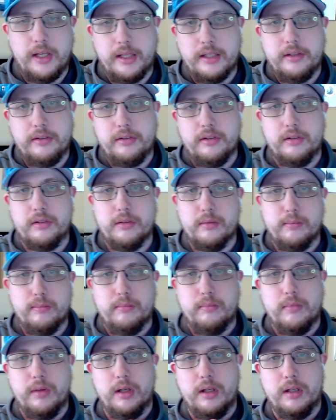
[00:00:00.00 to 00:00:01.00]
any system
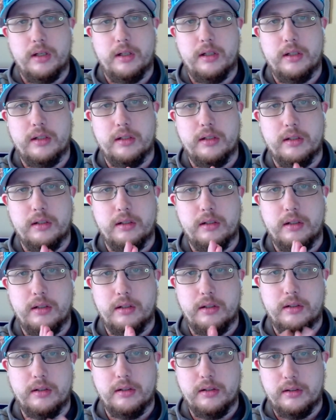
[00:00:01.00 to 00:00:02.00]

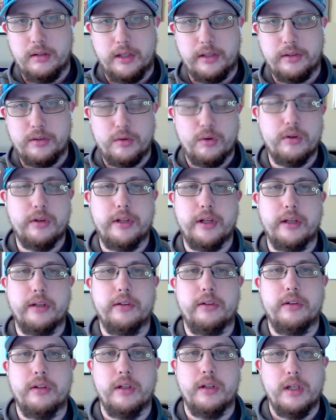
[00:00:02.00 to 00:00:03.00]
like
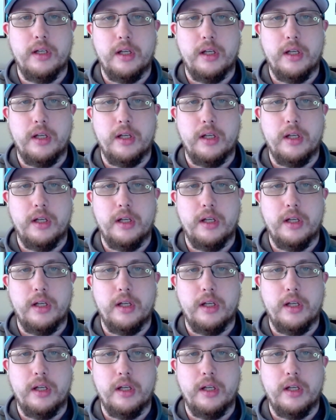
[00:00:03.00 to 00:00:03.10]
Cortex